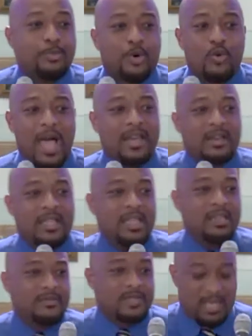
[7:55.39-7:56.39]
writer
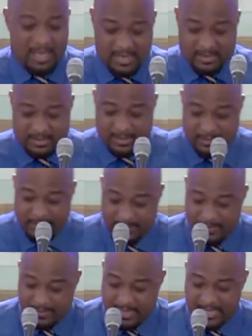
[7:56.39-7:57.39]
gives us
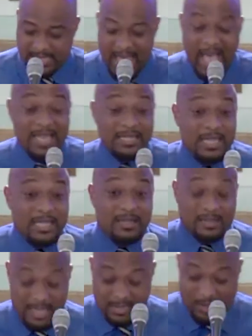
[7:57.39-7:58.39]
this
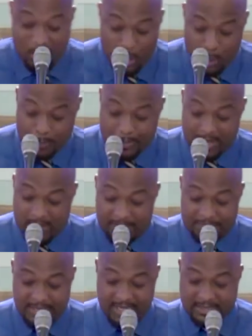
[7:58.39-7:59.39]
idea, this hope
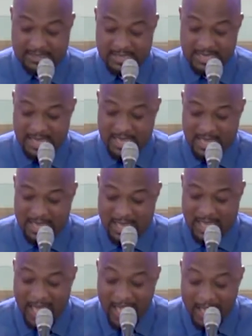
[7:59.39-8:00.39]
of this high